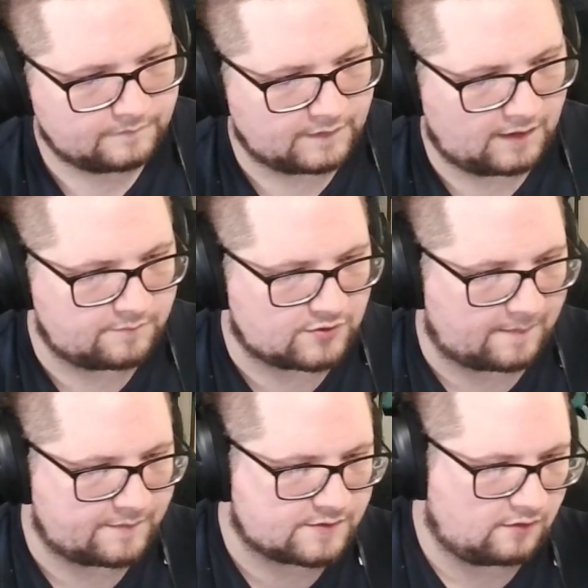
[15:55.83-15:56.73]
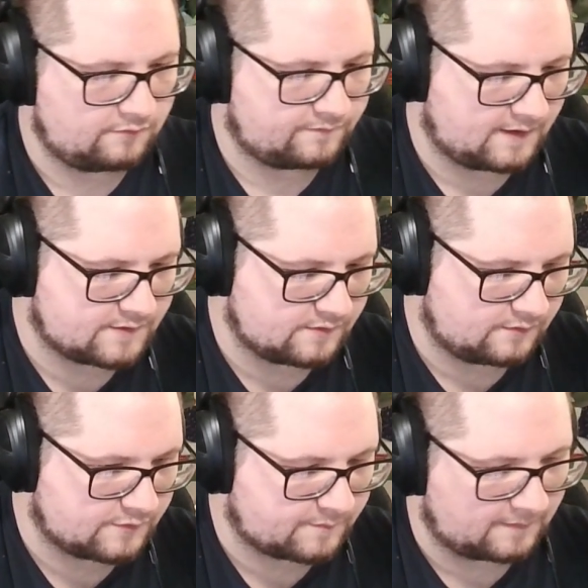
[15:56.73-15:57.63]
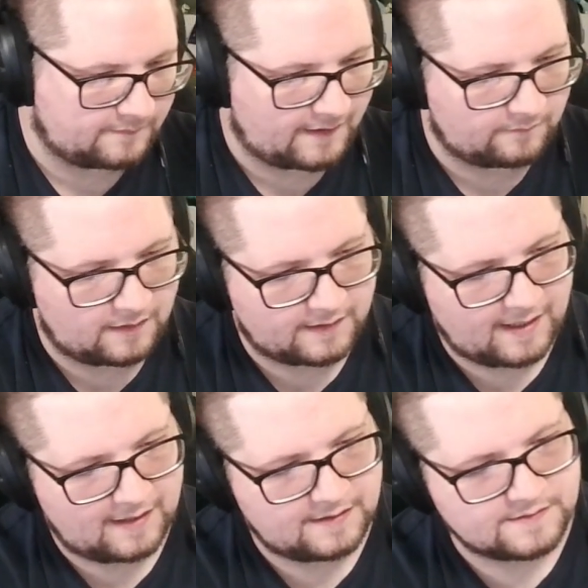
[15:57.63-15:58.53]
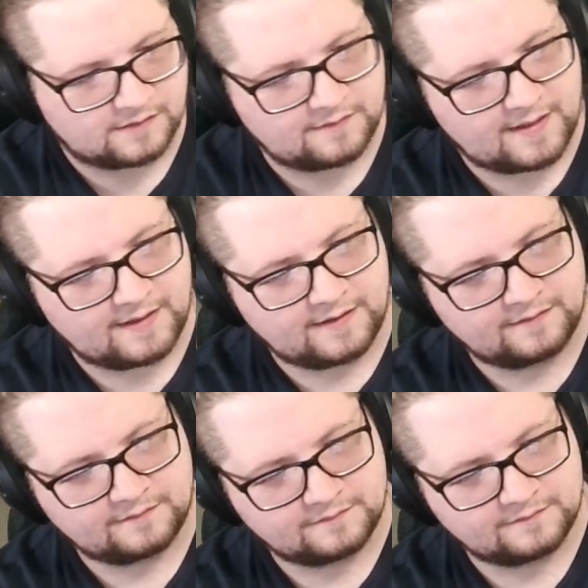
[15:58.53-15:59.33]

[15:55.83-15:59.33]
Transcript: Up, dropping Skull Fossils. Probably got rare candies already.